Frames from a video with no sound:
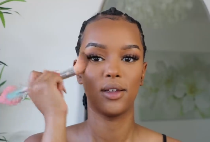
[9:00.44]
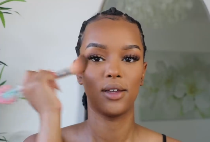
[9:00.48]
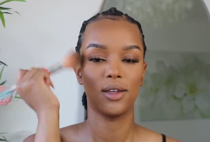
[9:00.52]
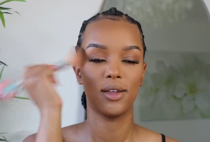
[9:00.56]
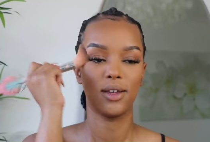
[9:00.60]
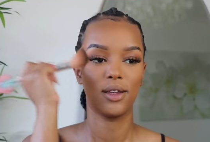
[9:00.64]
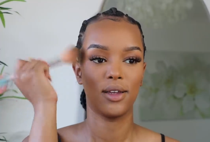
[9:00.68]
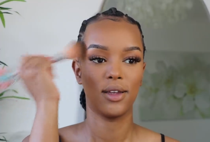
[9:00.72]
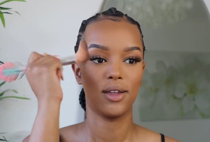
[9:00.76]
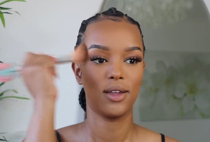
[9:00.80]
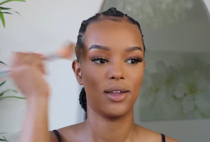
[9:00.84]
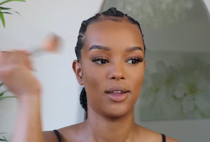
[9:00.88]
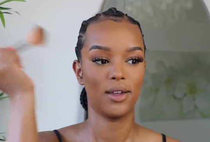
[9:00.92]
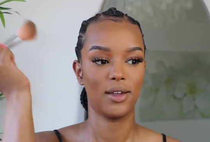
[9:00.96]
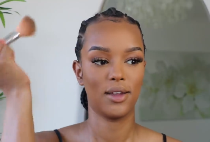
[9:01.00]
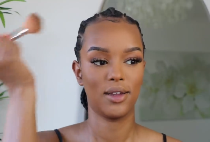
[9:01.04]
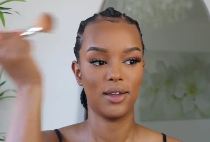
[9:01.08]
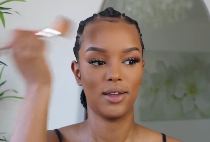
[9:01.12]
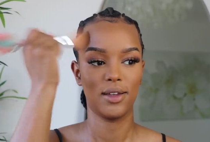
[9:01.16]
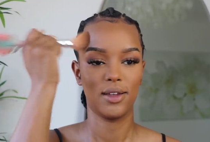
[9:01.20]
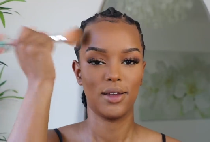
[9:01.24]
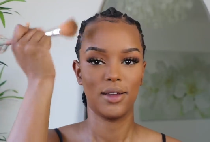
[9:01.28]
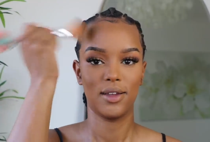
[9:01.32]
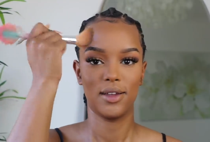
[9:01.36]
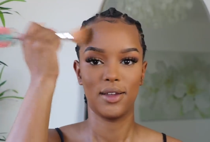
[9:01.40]

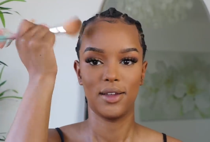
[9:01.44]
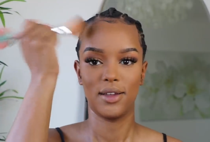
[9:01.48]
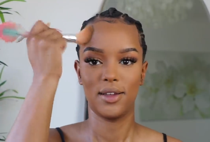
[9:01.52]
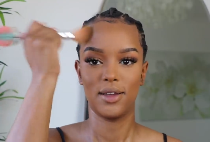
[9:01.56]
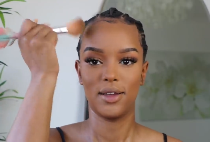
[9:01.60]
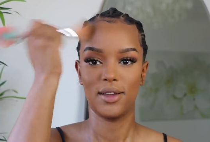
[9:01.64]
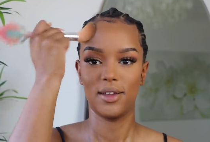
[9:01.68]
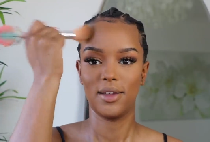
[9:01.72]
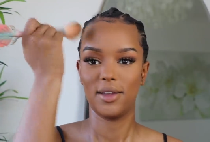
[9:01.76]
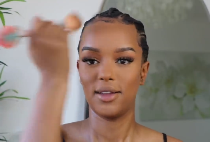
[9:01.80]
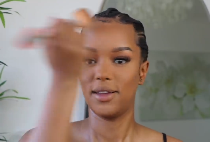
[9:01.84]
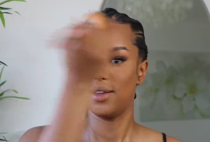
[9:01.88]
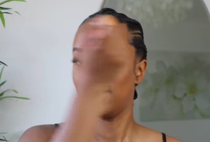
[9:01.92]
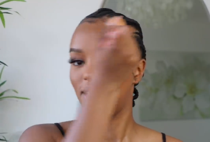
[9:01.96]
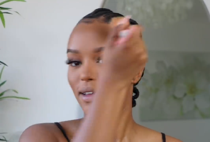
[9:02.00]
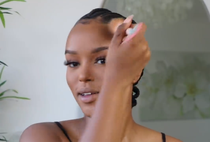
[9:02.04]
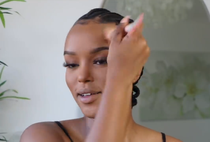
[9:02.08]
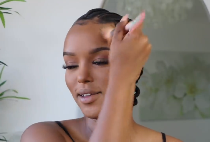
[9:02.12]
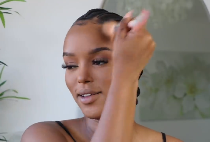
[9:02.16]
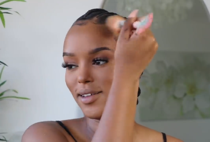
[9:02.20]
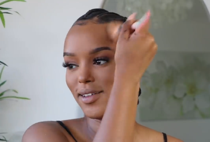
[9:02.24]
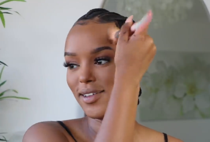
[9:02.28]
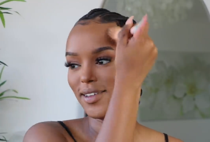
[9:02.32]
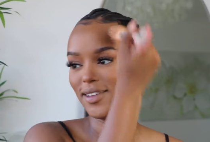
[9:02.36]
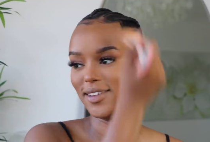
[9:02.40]

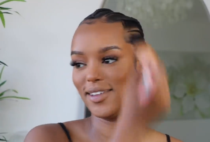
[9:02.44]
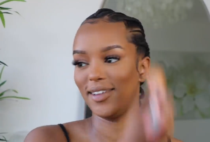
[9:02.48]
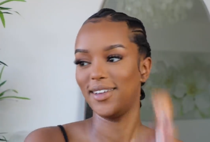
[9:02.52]
[no speech]